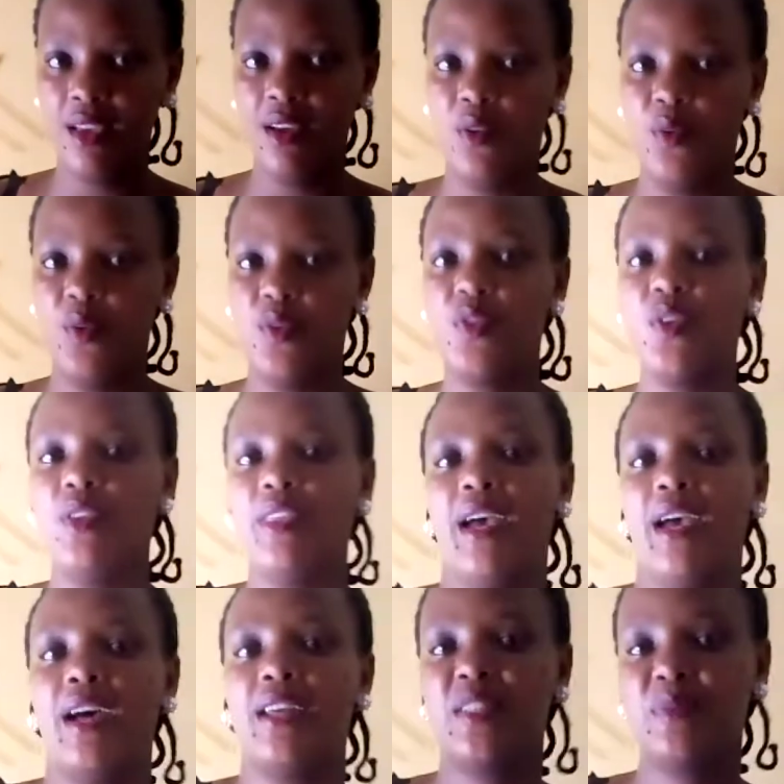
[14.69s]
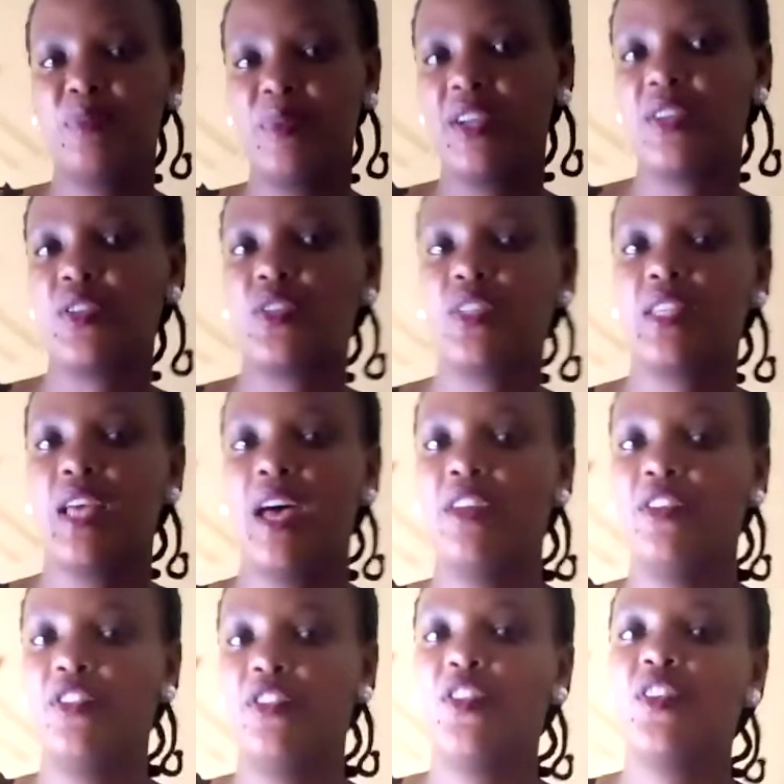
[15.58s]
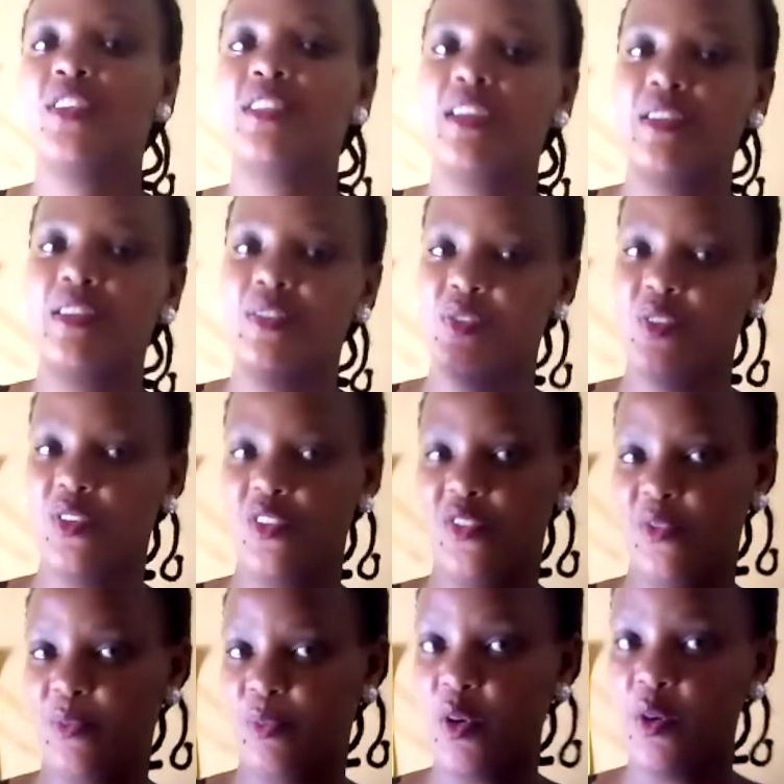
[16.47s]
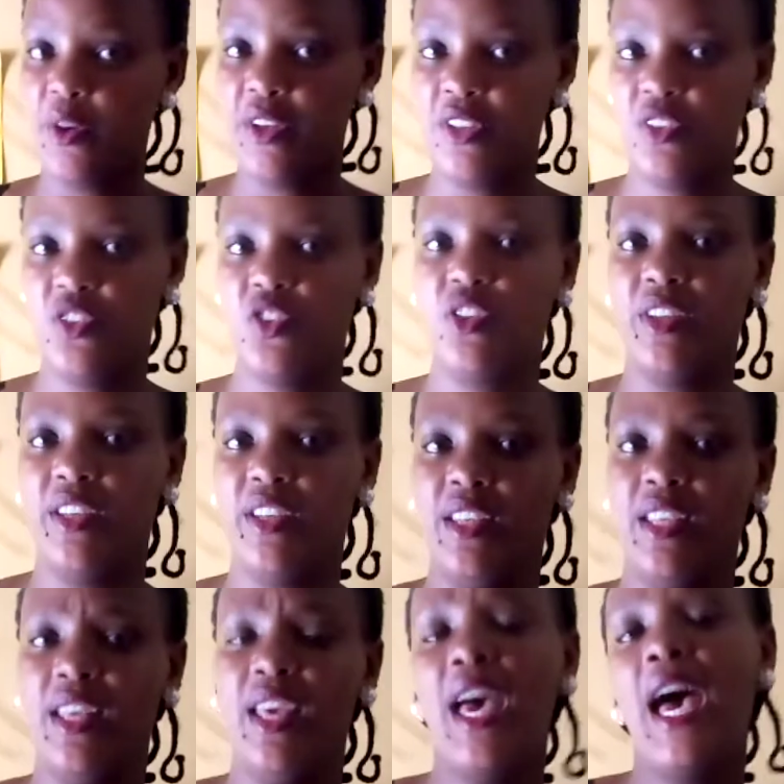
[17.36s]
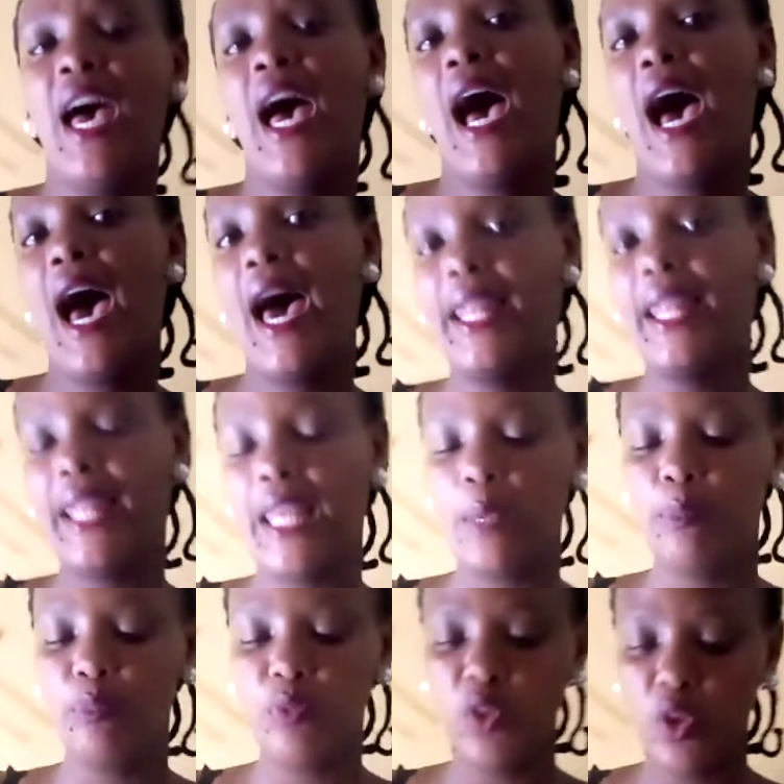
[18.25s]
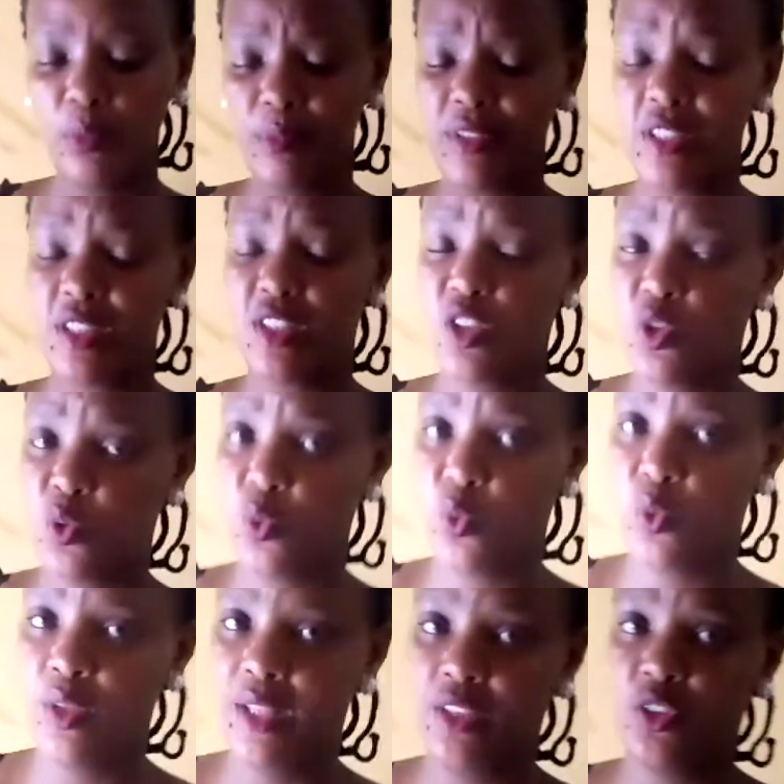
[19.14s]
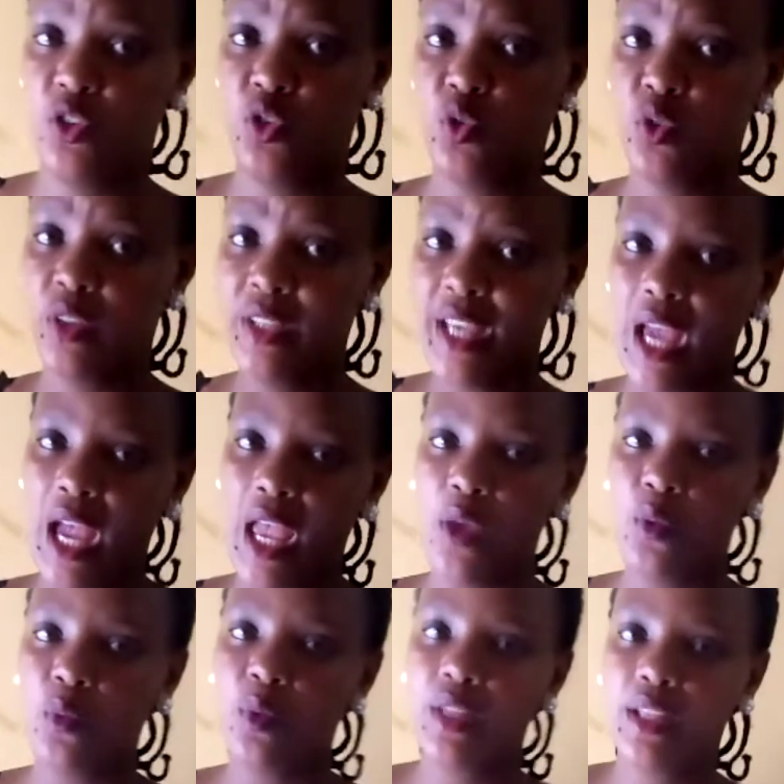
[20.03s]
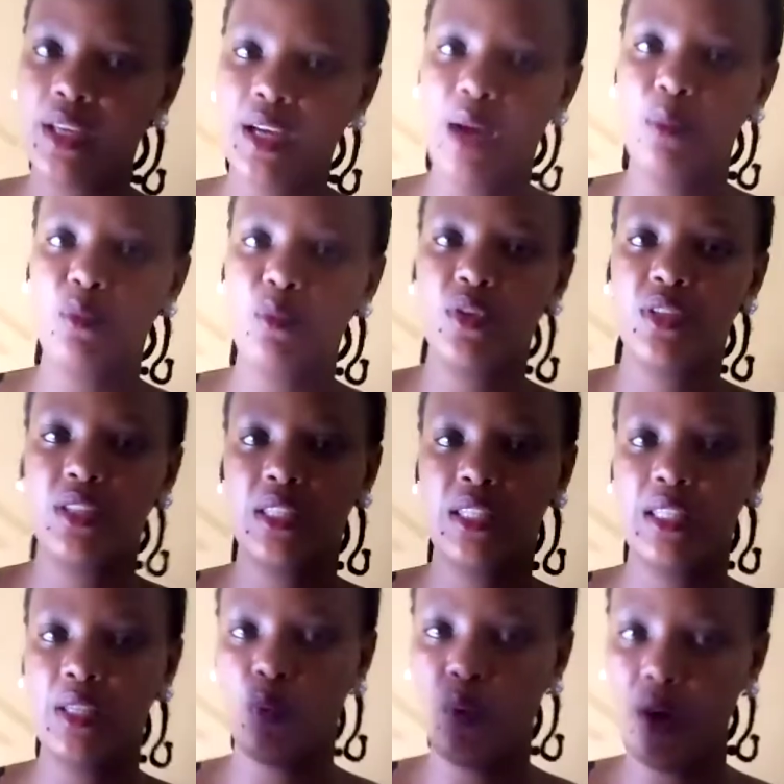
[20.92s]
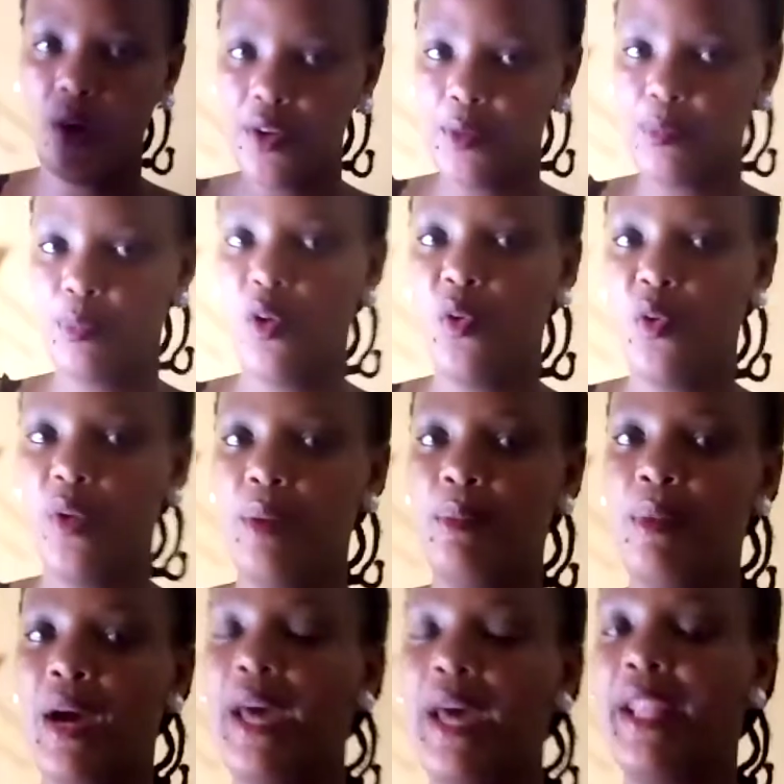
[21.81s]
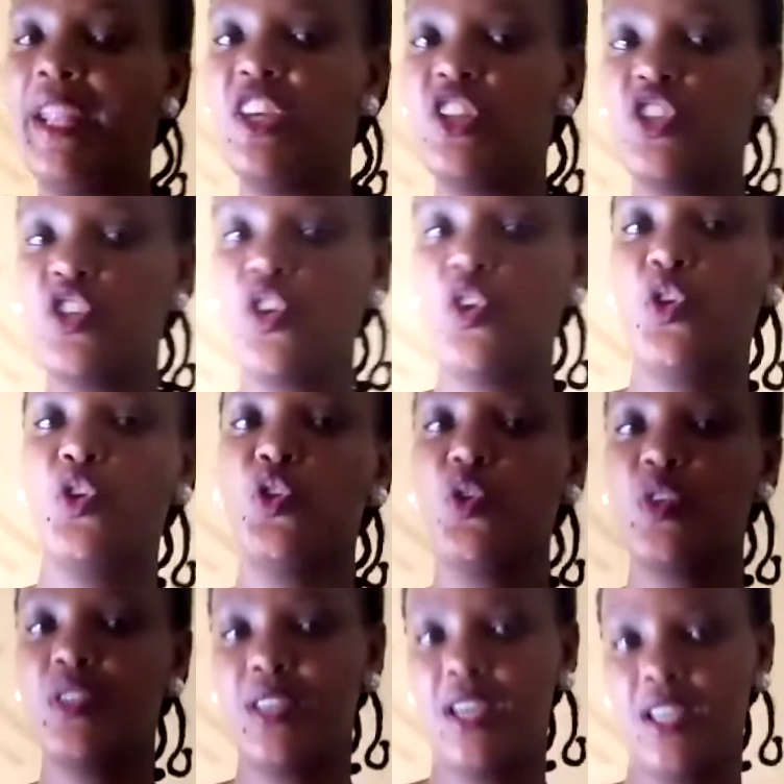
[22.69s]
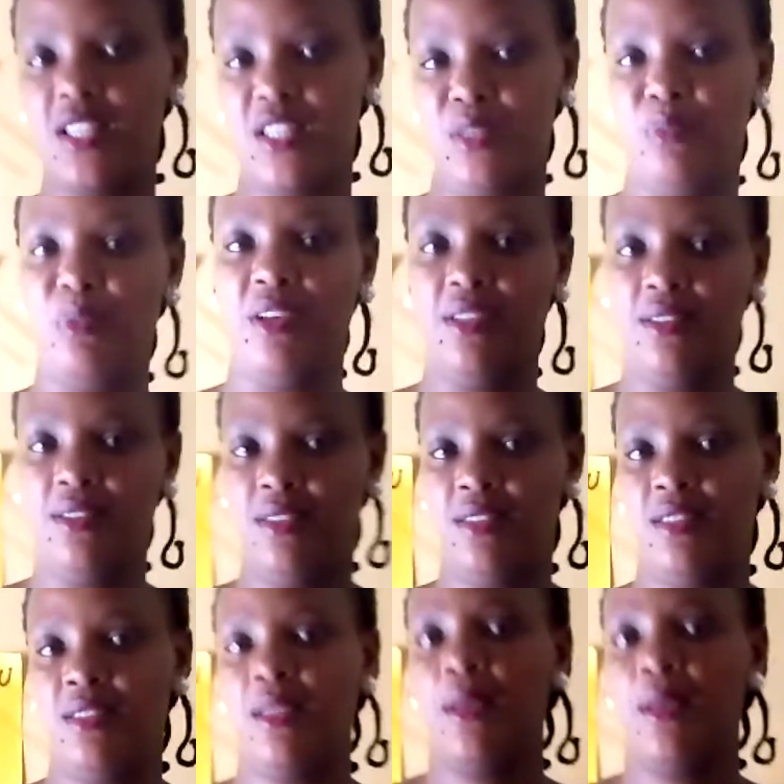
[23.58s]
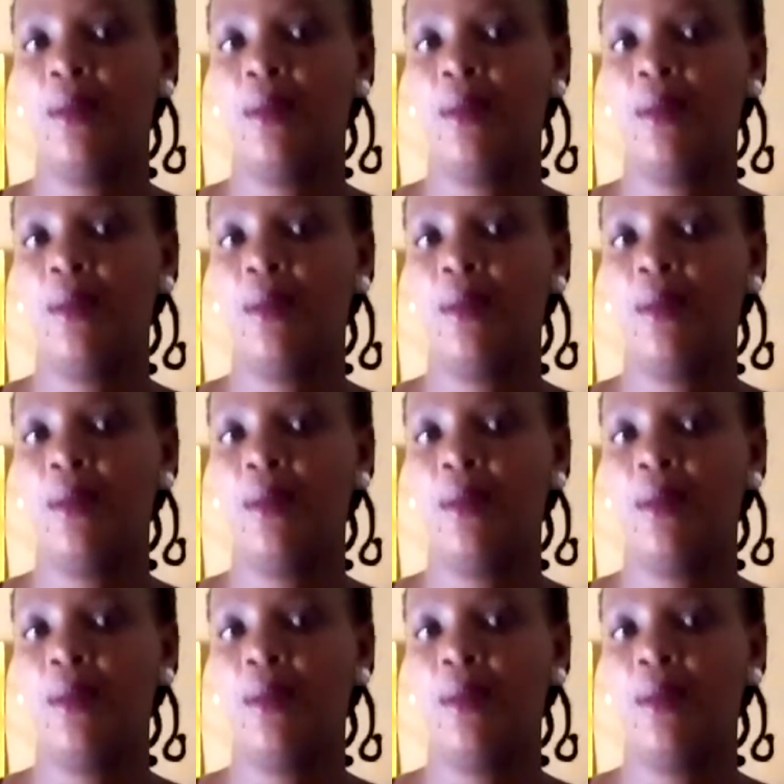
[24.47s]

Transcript: we saw the aspects and features of poetry. And I promised you that today I will come with one poem and I show you those aspects.